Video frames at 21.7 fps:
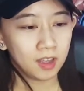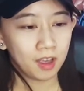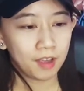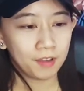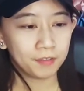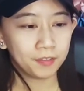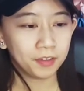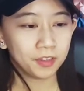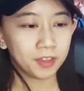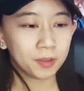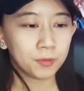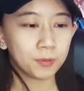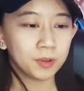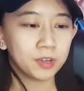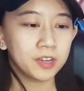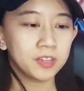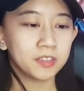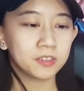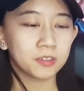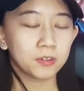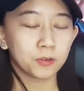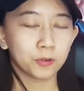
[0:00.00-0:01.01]
I feel like when
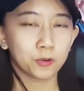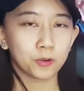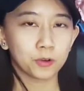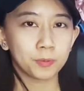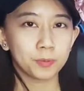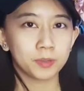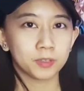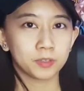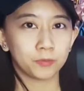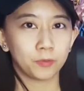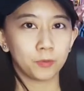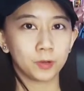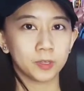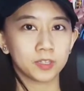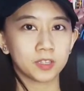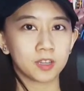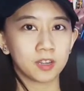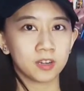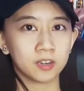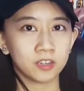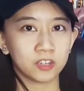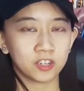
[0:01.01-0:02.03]
he's in a group, his voice
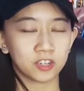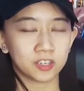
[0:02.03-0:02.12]
kind of